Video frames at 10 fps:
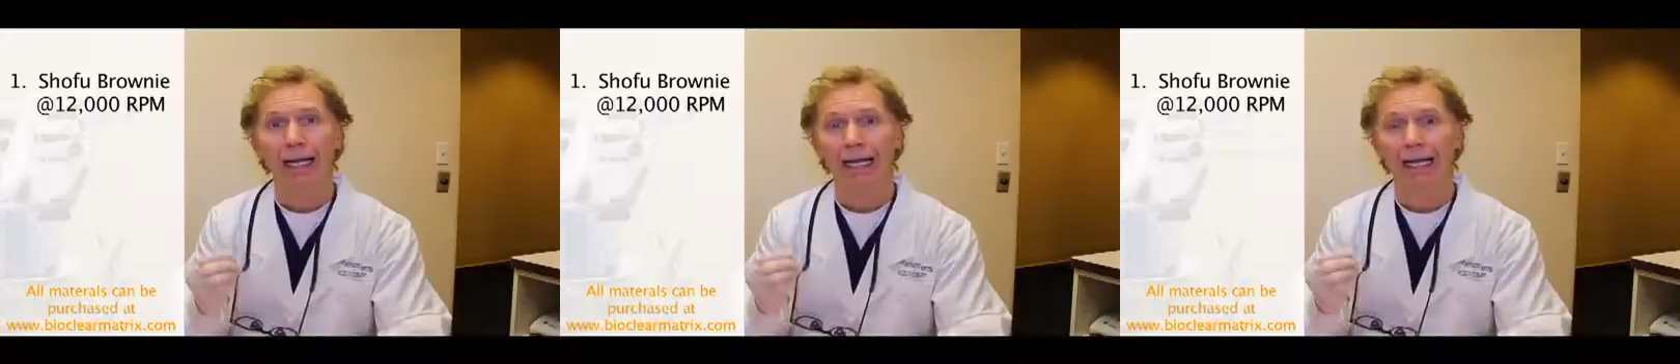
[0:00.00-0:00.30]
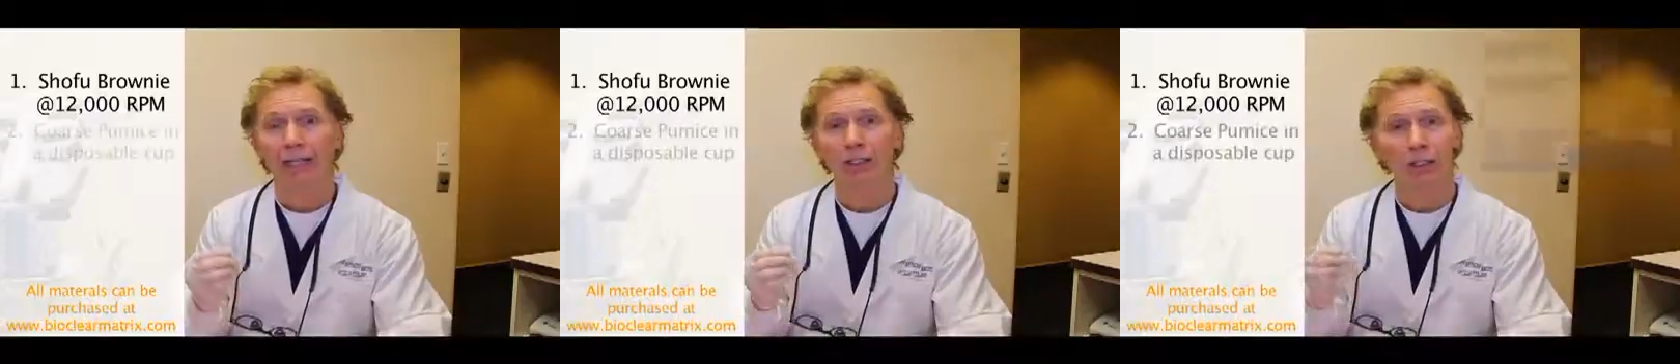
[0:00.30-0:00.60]

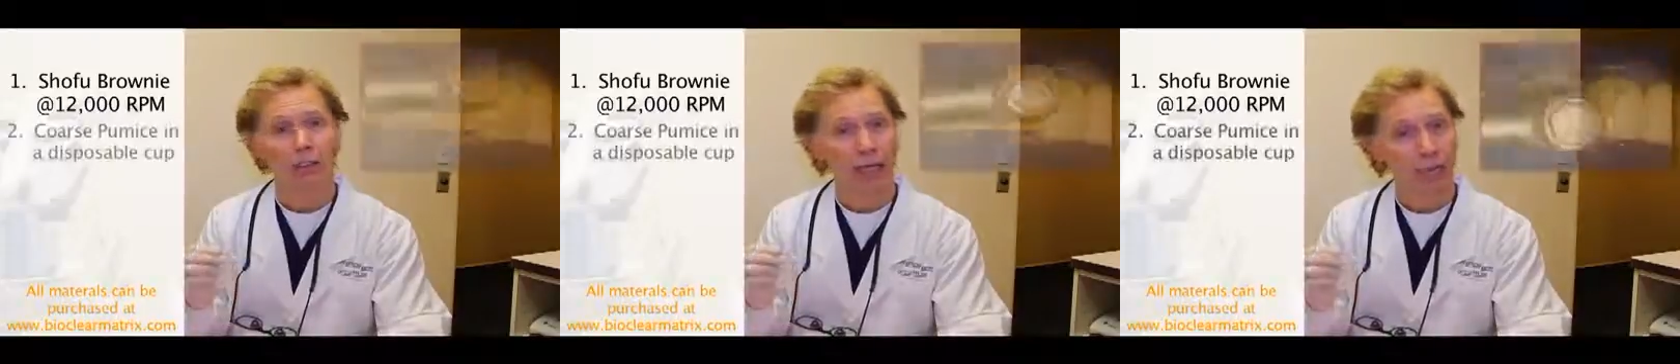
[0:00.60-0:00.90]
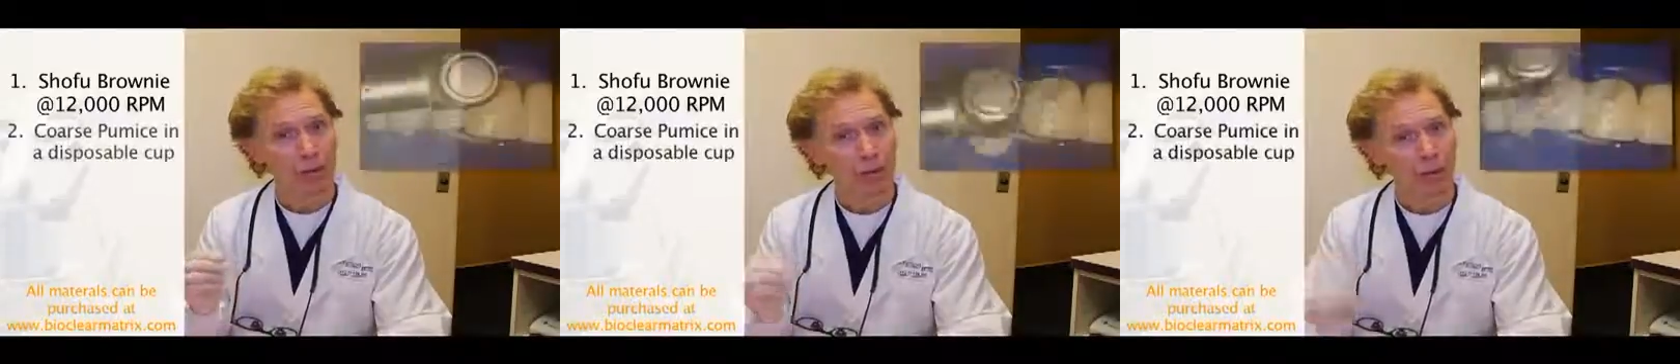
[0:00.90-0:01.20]
And
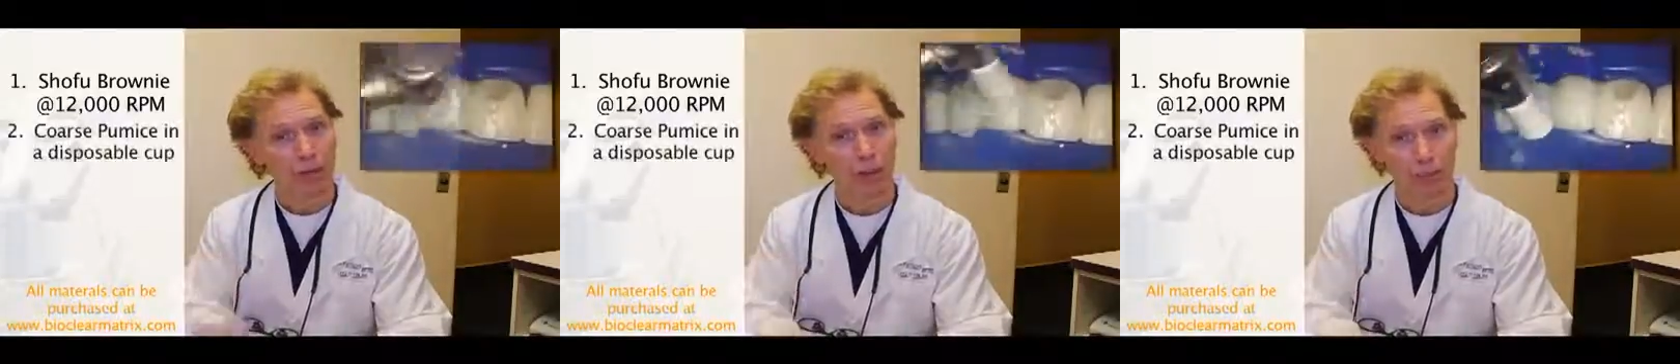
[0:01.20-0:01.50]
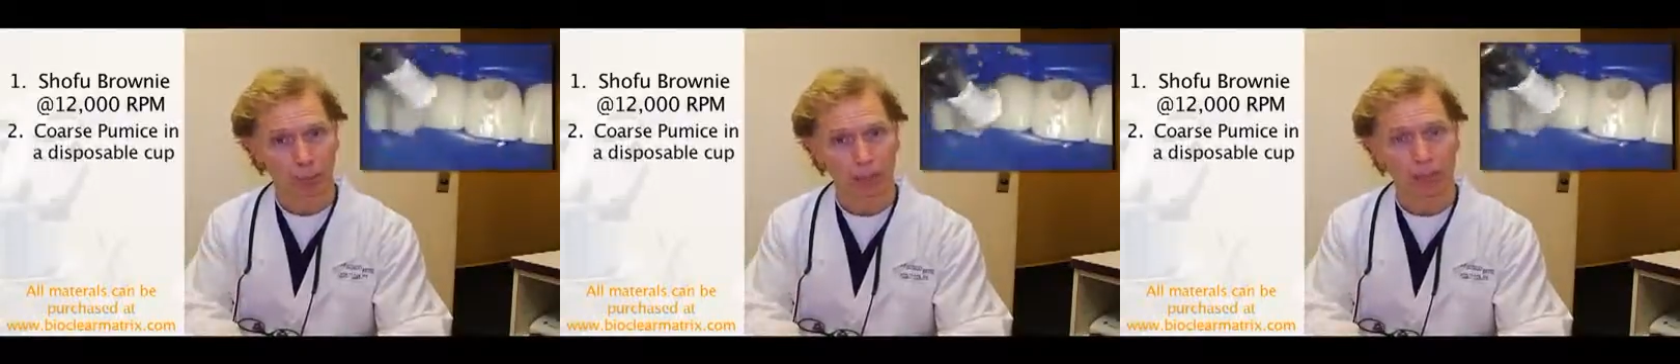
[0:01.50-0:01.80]
that we use very
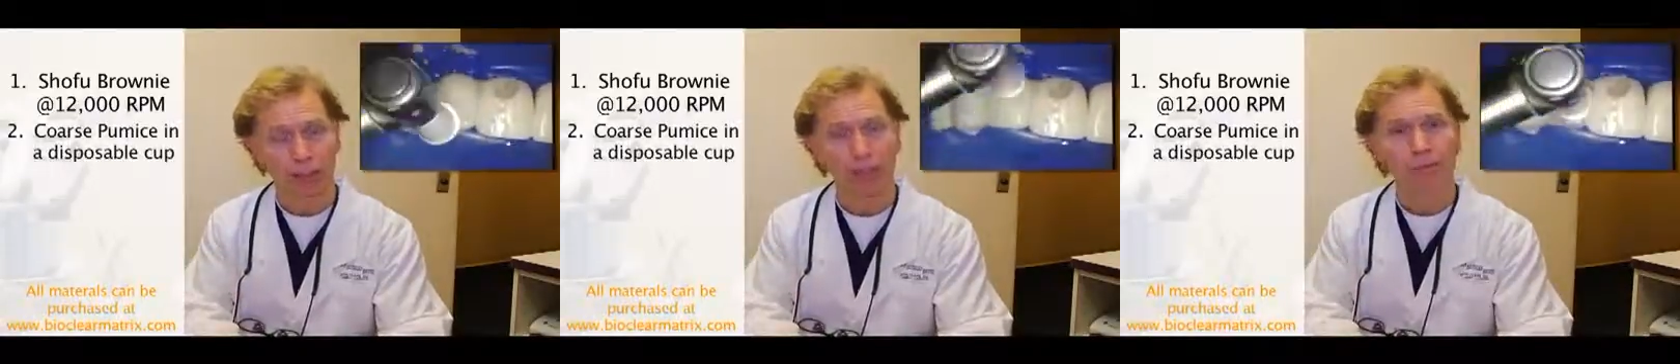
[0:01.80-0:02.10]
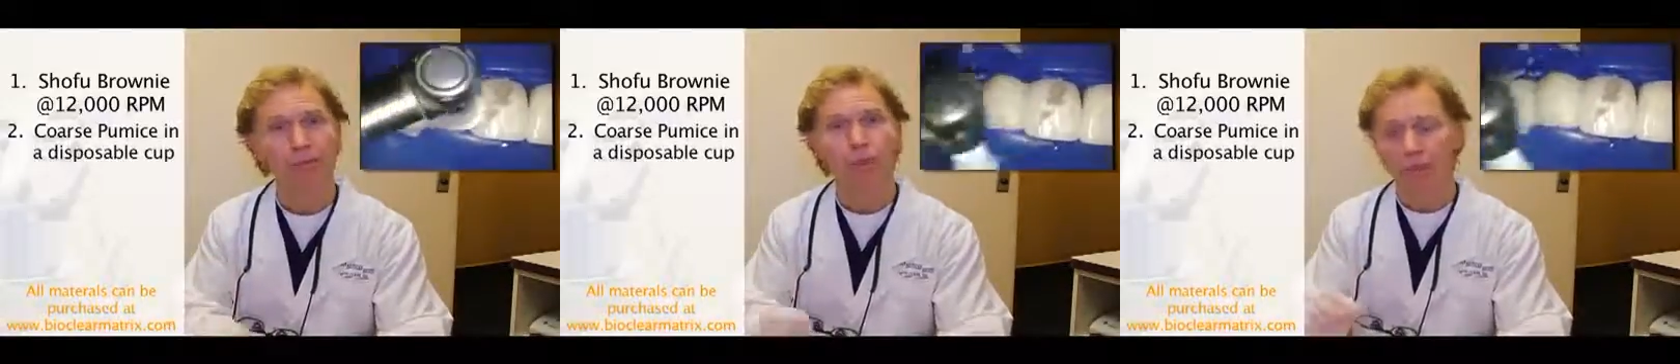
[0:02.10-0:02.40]

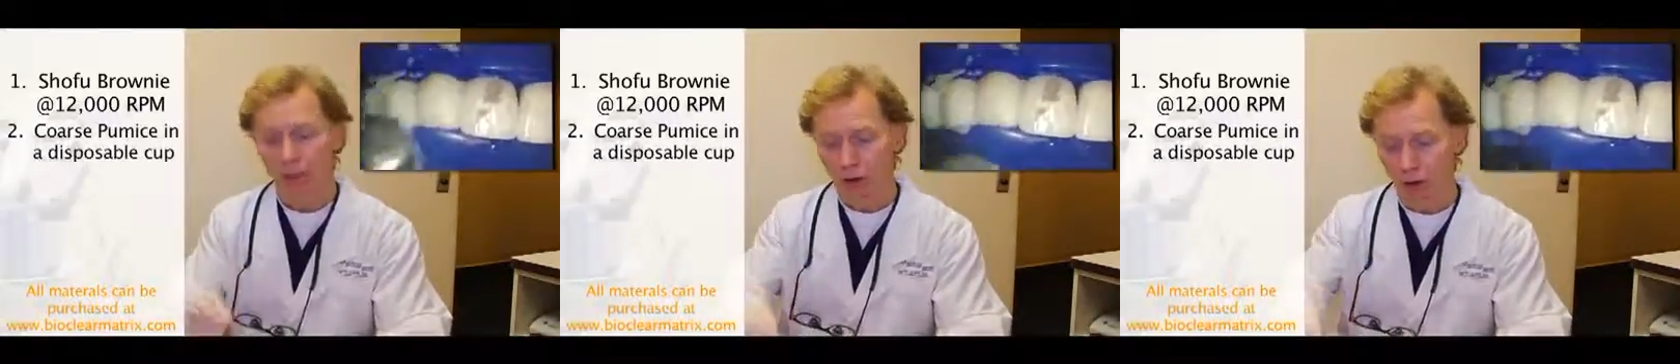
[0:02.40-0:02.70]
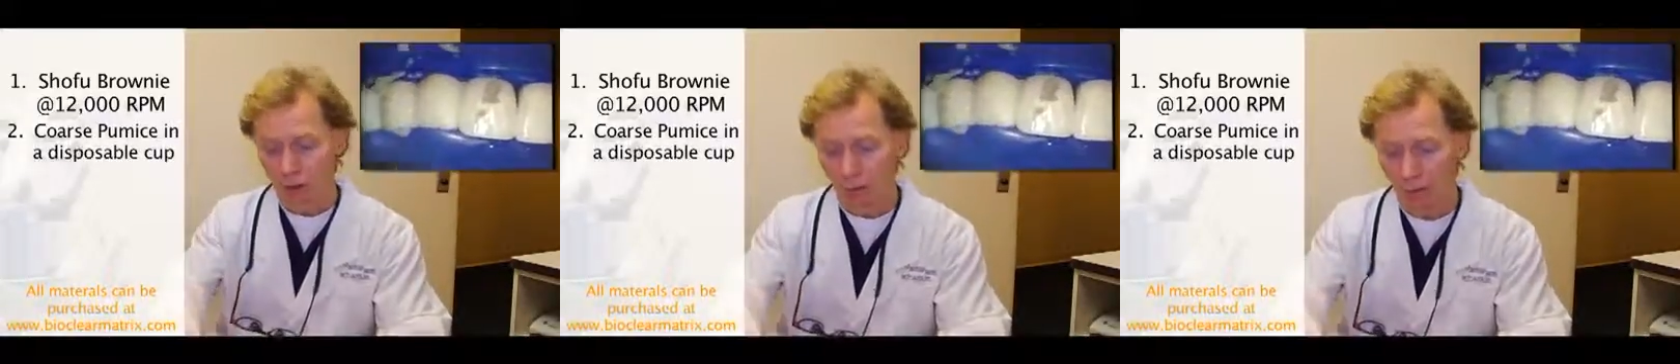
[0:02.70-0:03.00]
briefly. Make
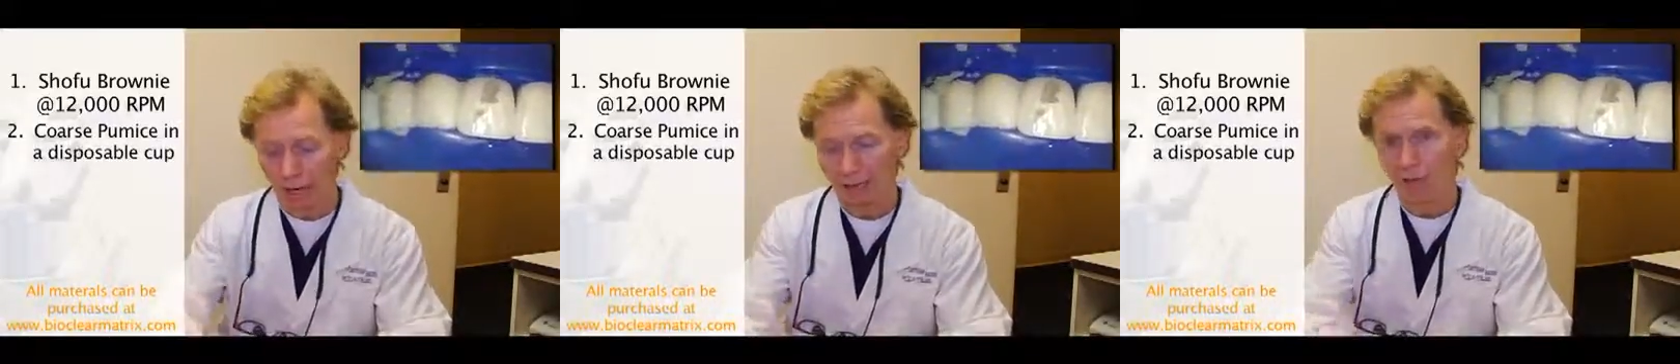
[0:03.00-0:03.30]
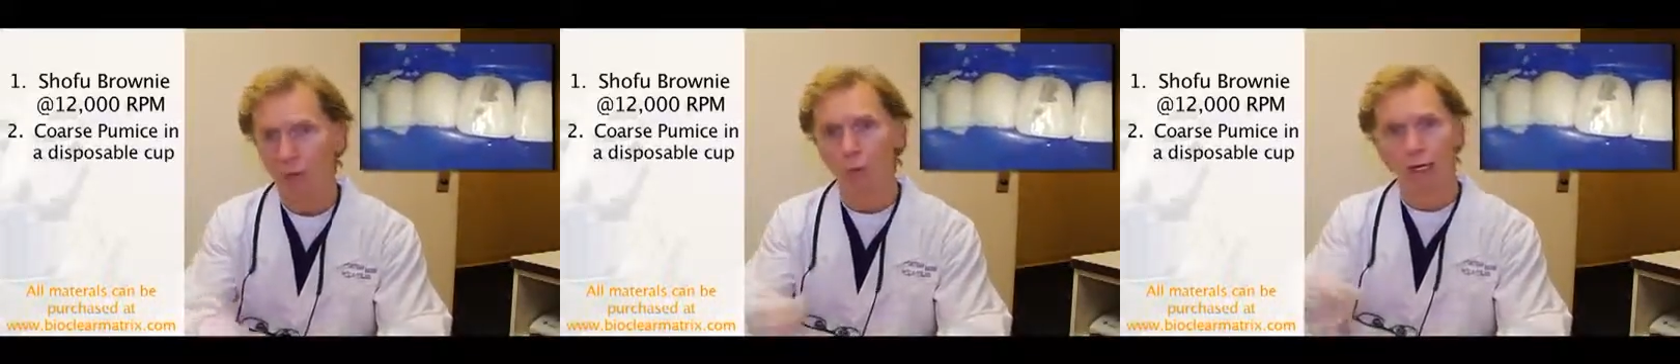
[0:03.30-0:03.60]
sure and go back
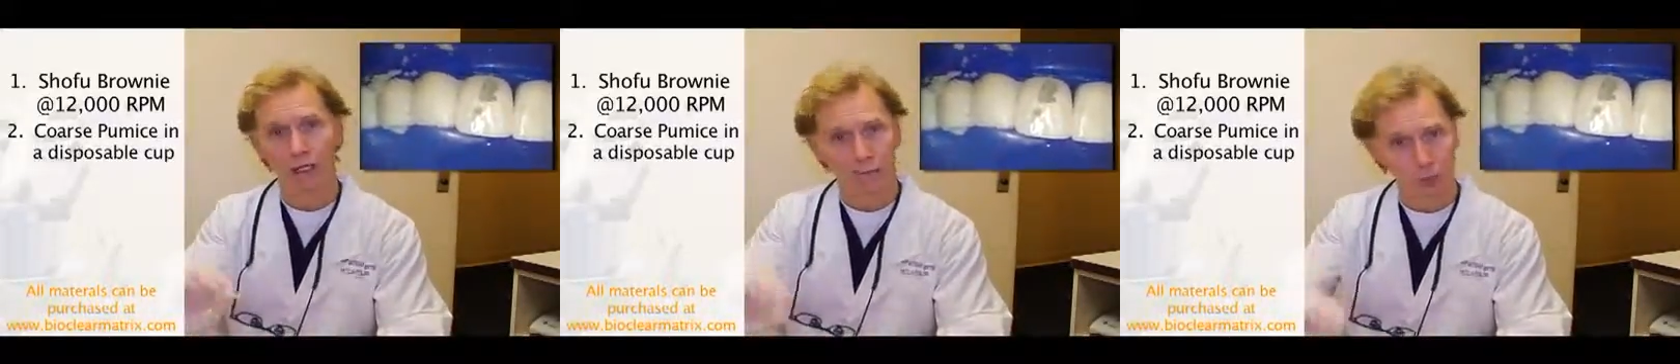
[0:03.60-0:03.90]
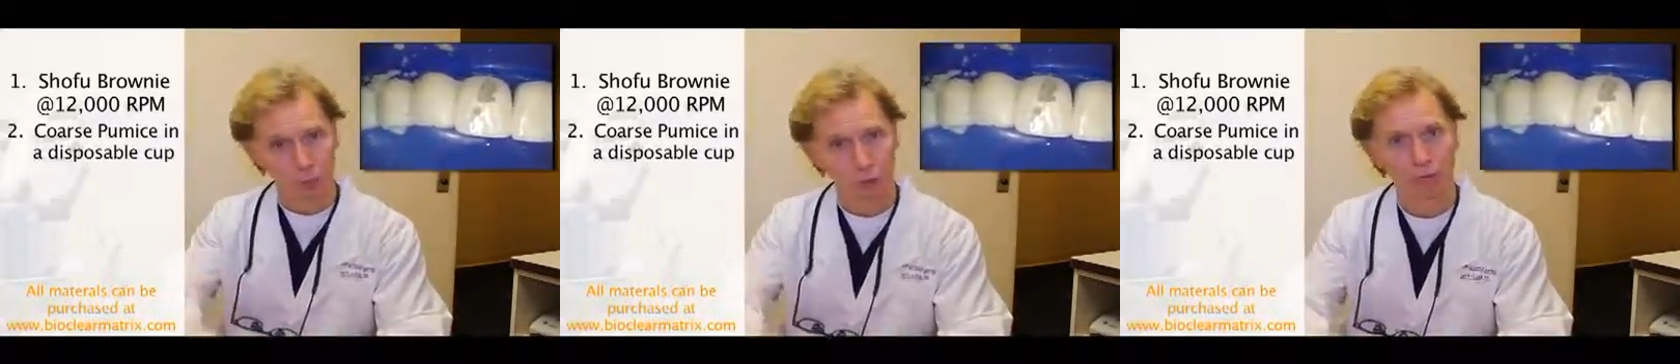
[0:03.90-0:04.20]
to the well
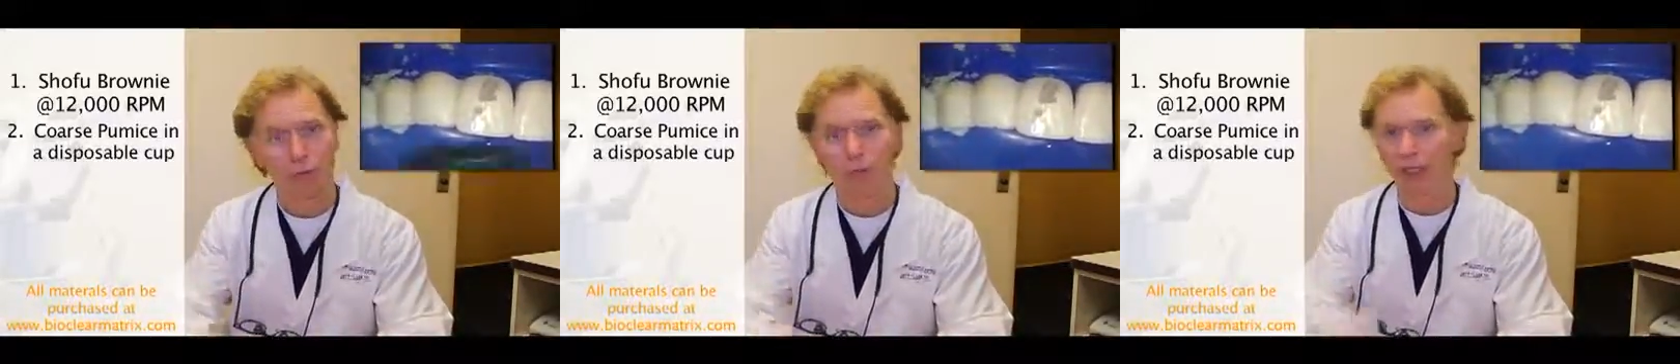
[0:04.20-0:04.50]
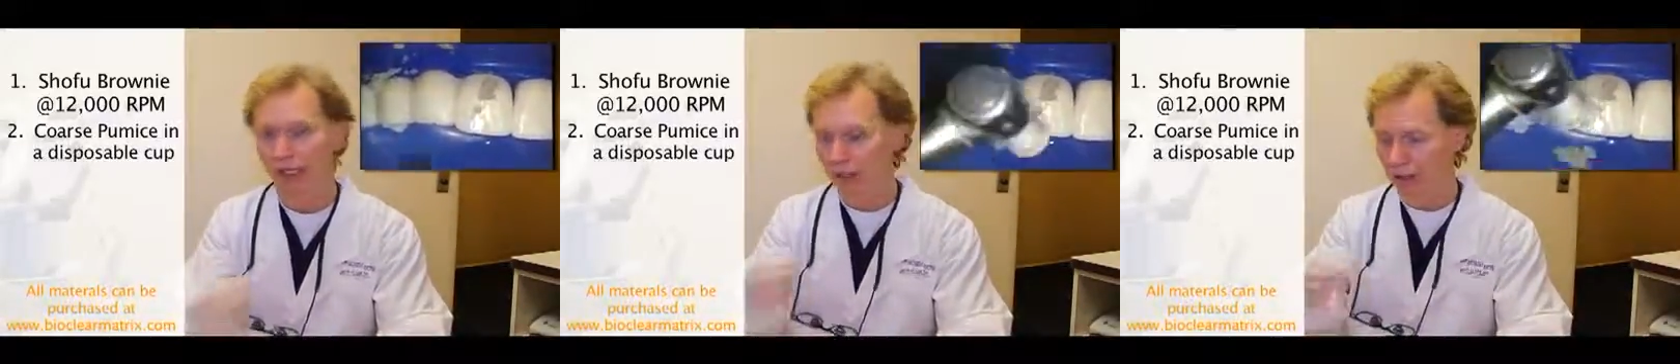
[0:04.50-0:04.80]
every 3 or 4
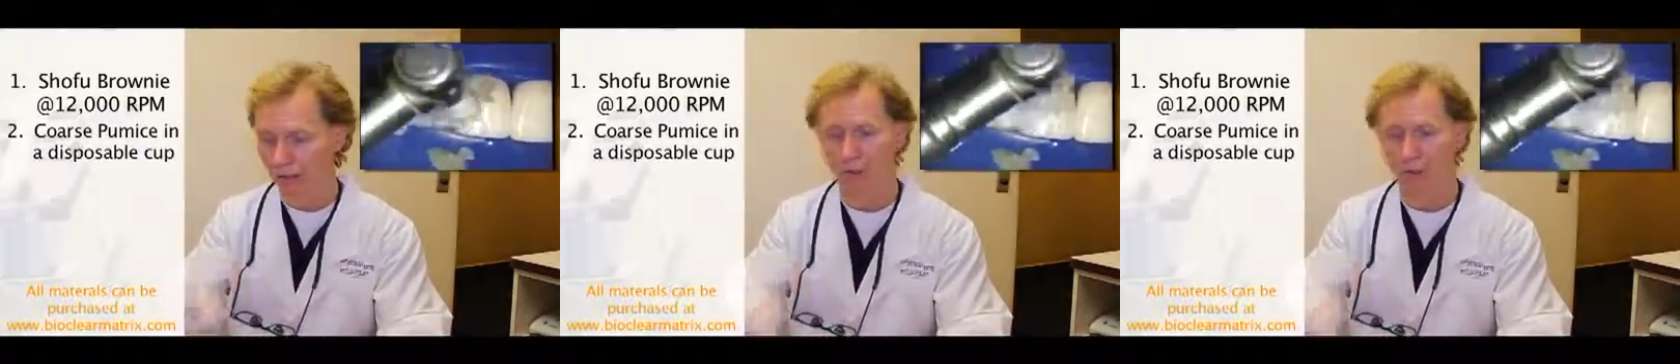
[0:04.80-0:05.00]
seconds.